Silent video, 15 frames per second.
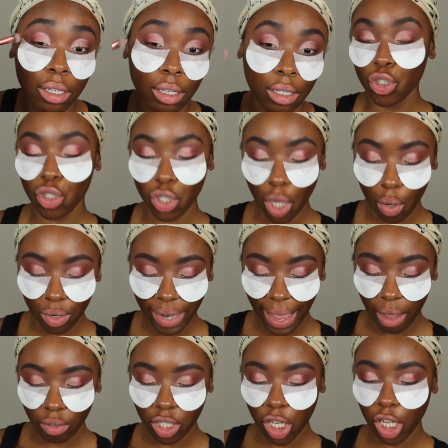So
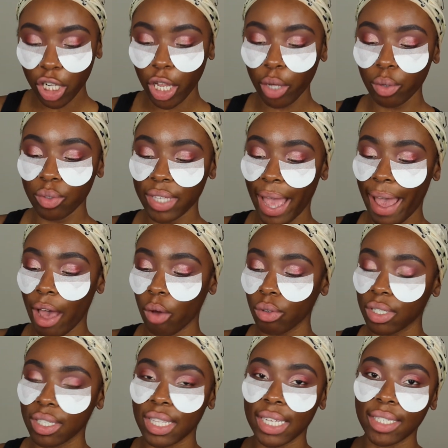now to close
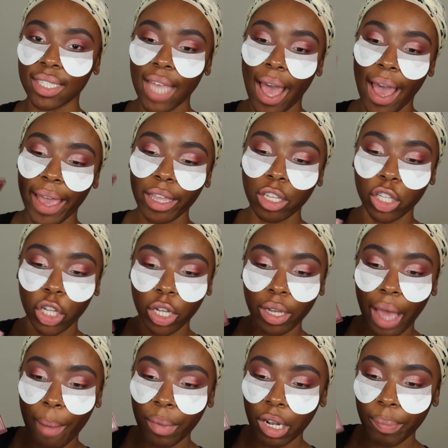out this eye
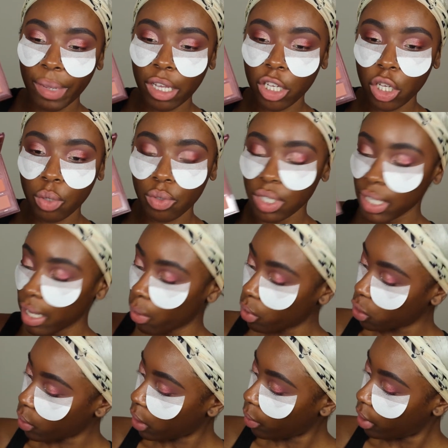look, I'm going to be using,
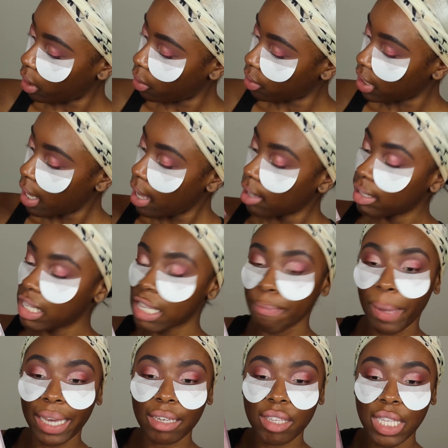which one am I going to use?
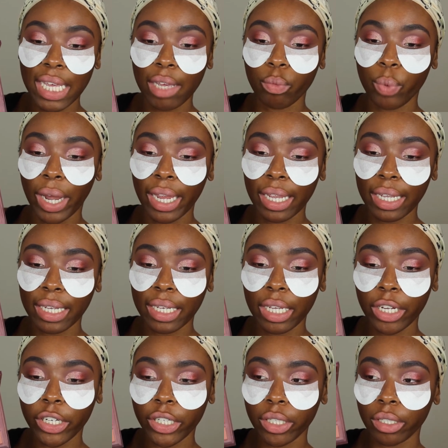Spicy right
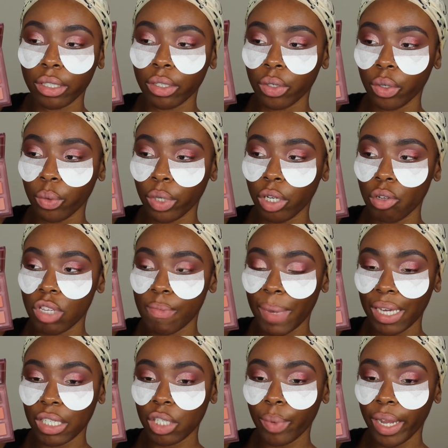here. We're going to use
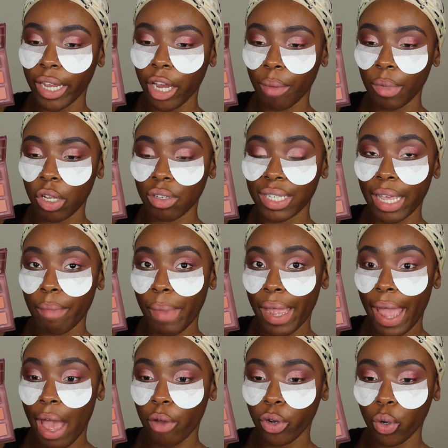Spicy right here. I'm going to use it in my
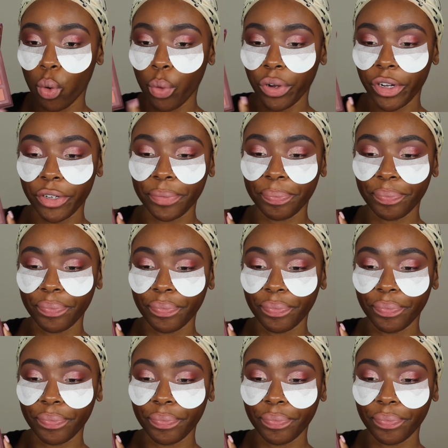outer corner.